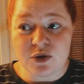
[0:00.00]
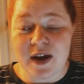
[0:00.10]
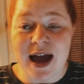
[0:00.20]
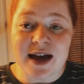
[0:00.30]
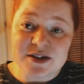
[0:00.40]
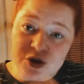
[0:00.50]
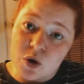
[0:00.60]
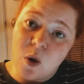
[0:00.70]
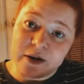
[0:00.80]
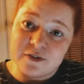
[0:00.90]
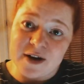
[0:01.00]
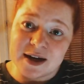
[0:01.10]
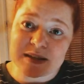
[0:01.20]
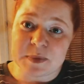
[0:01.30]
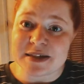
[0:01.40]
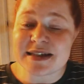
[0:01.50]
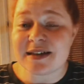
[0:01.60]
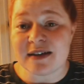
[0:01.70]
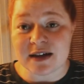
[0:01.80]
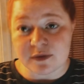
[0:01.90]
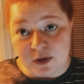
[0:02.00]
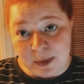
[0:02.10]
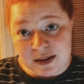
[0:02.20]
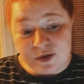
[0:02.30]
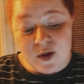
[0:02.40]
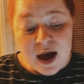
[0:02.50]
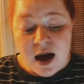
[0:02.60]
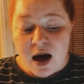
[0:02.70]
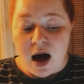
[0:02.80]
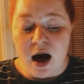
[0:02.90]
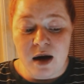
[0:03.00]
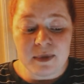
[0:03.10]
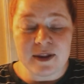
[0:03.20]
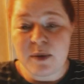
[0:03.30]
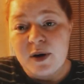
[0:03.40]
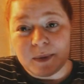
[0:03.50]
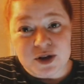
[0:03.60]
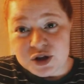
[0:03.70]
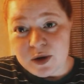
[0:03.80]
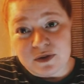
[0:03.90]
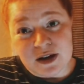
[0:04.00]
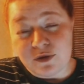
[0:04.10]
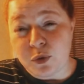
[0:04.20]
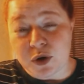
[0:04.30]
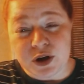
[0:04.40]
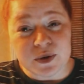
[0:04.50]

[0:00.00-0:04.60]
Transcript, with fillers: They ask you to qualify expenses at the end of the month, um, and they pretty much do everything for you.